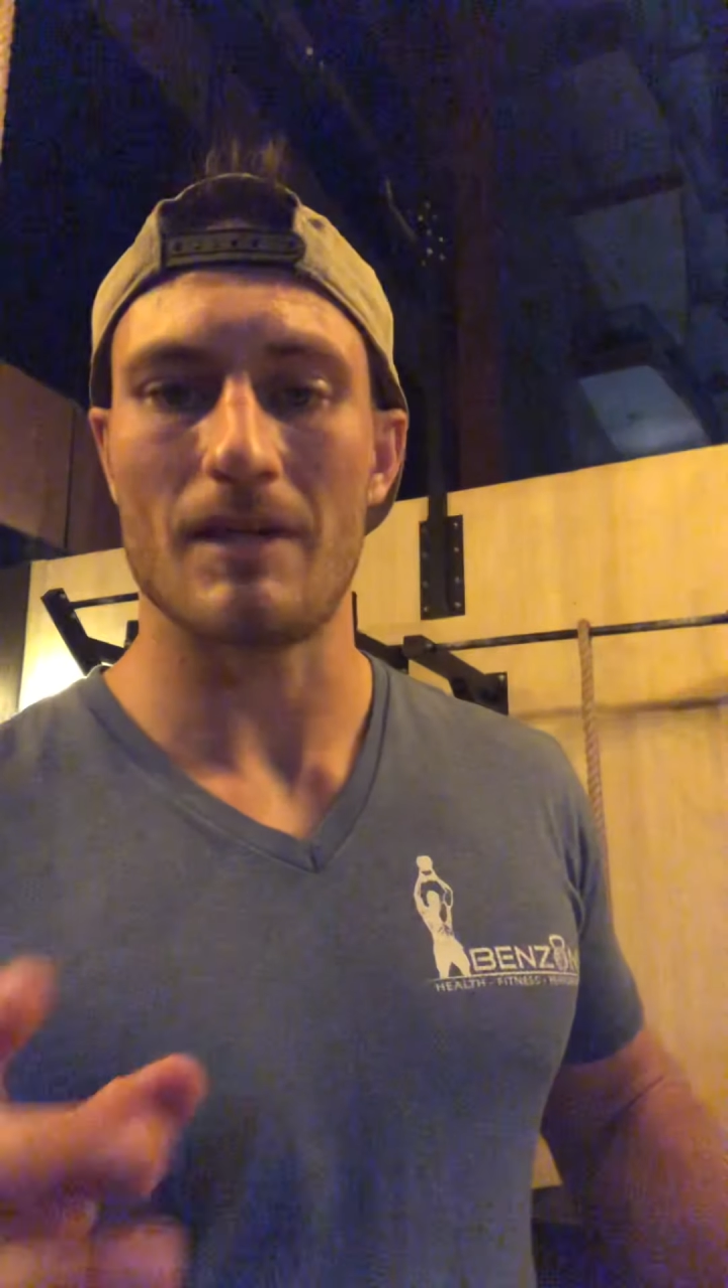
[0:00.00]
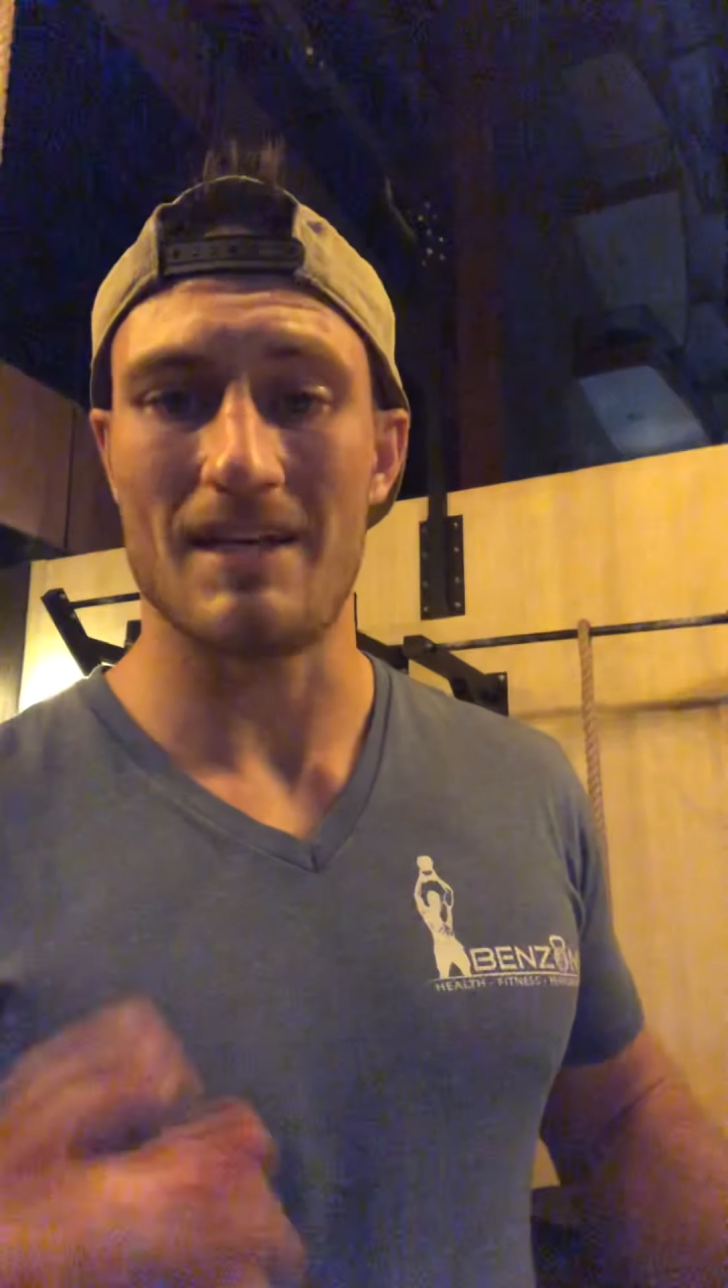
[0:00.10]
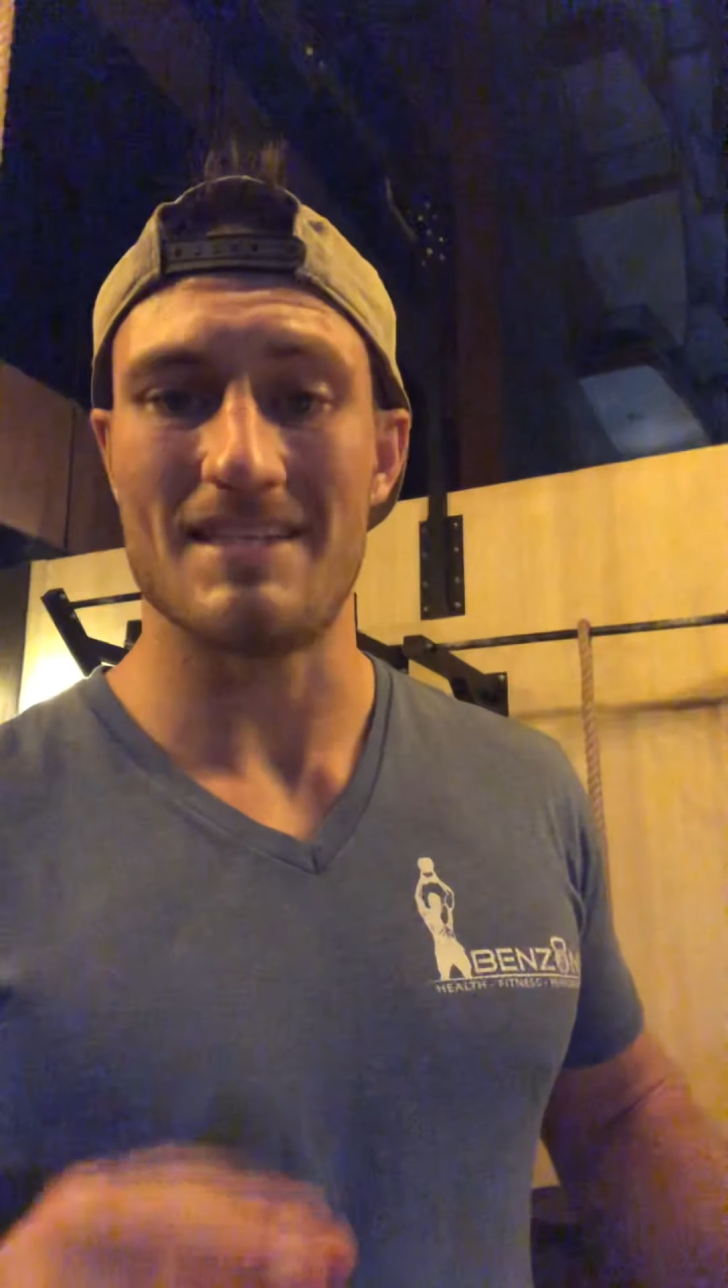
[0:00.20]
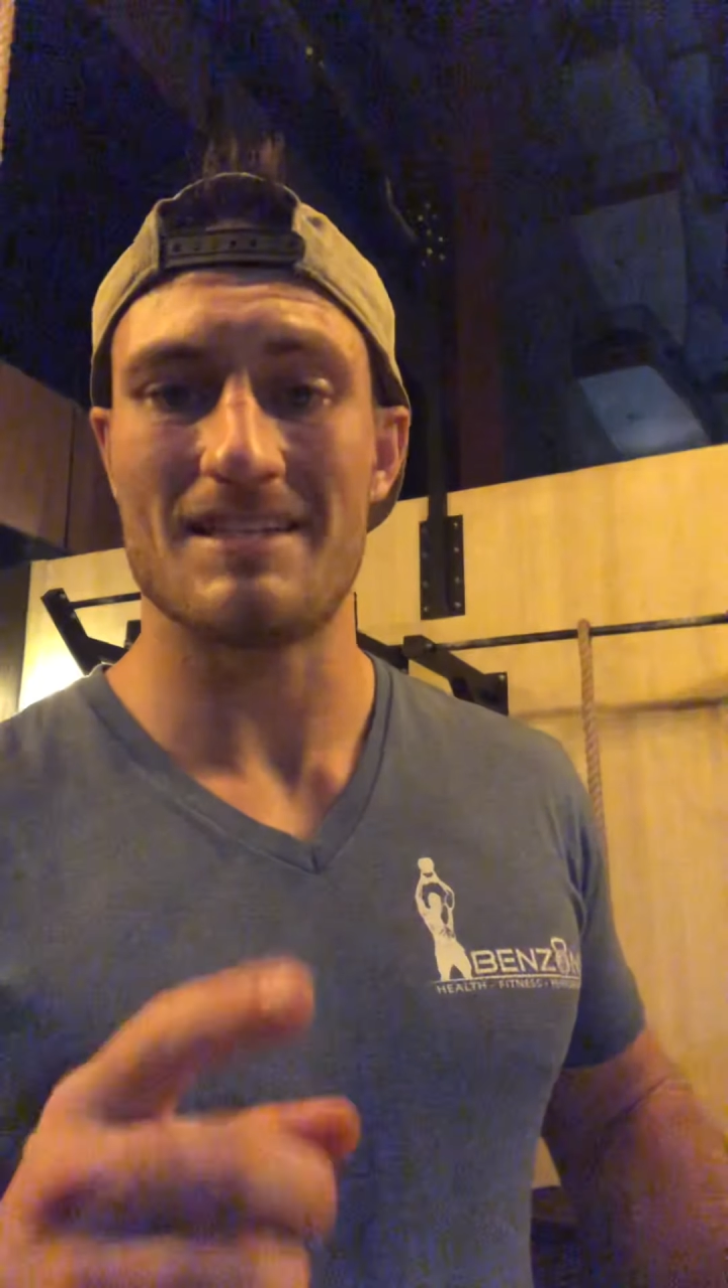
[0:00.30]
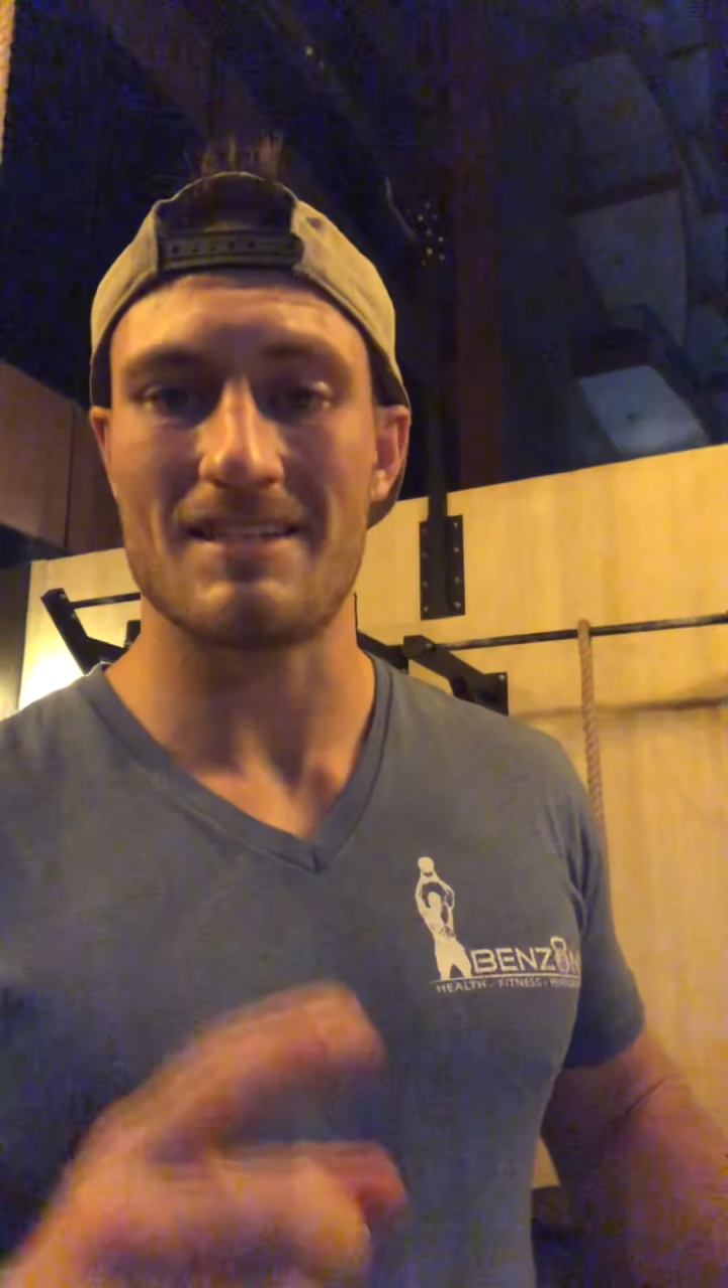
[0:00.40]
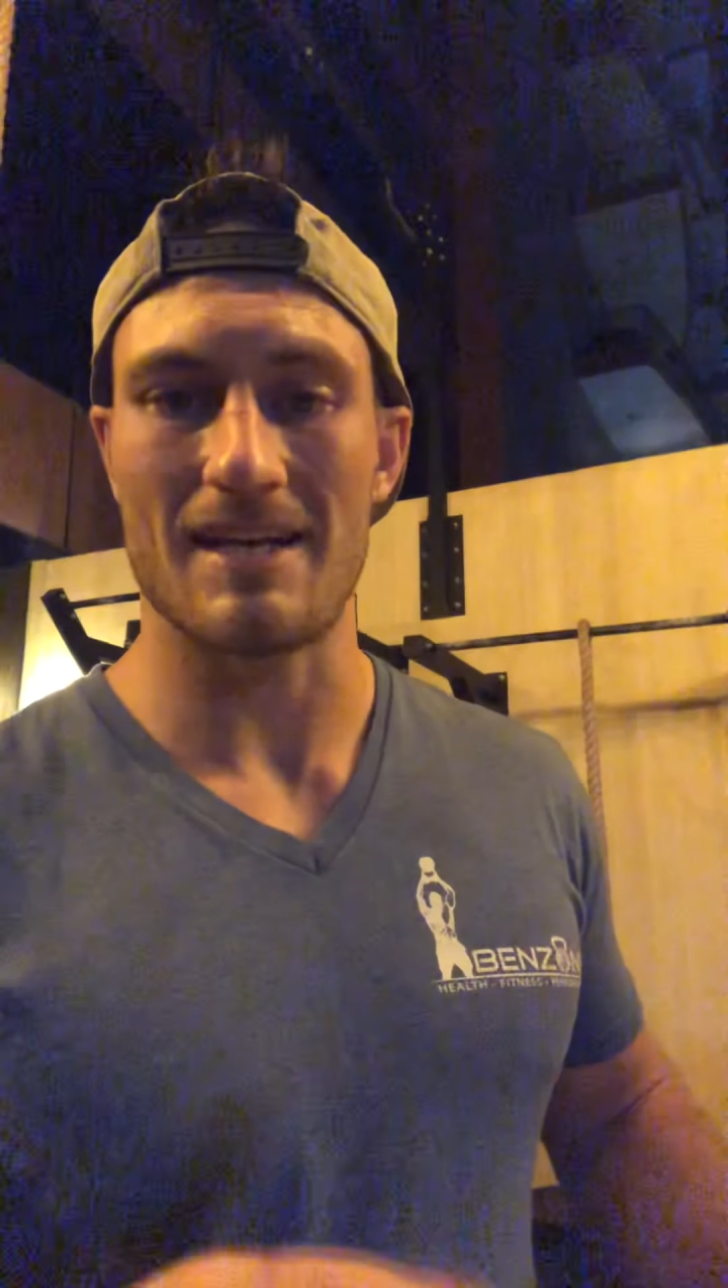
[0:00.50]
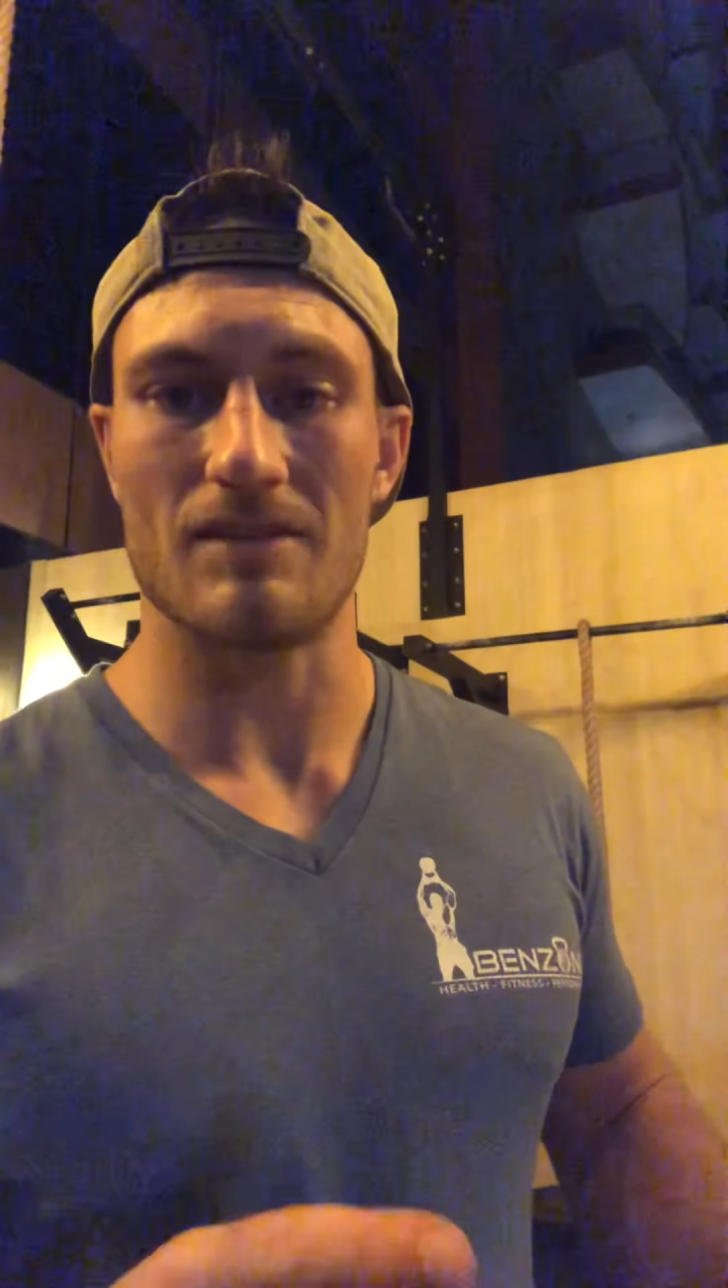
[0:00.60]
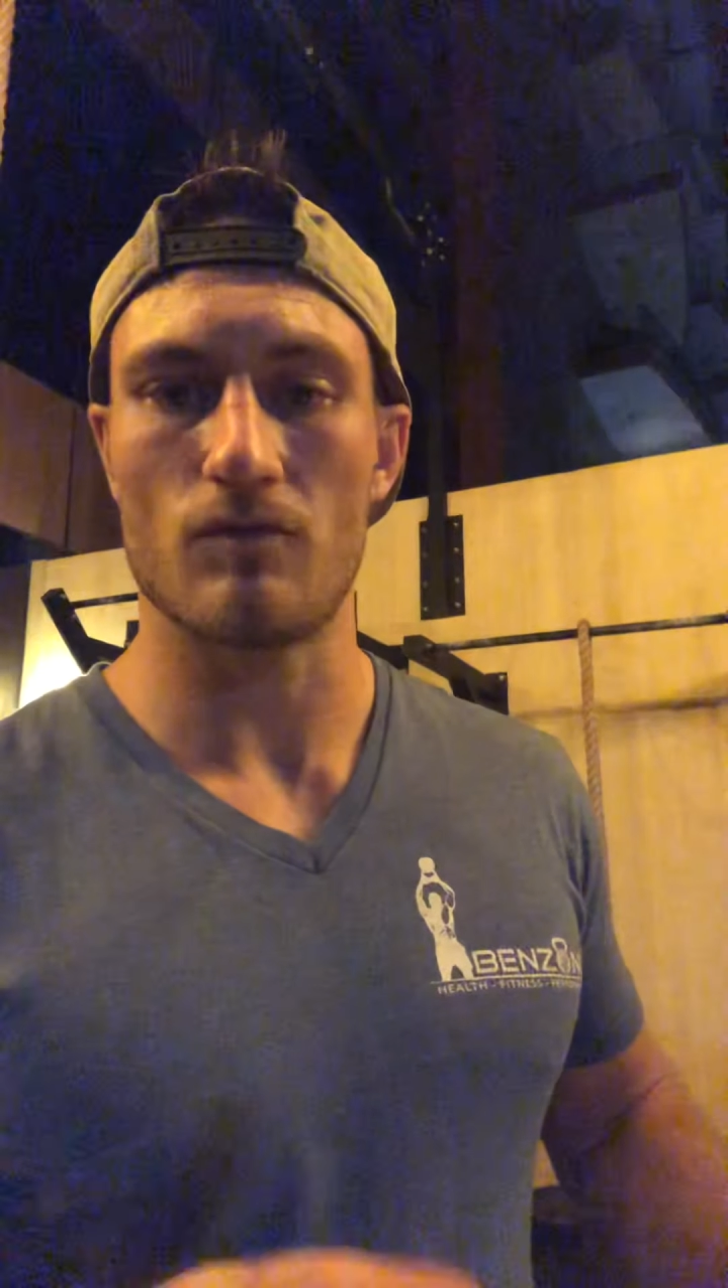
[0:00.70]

stands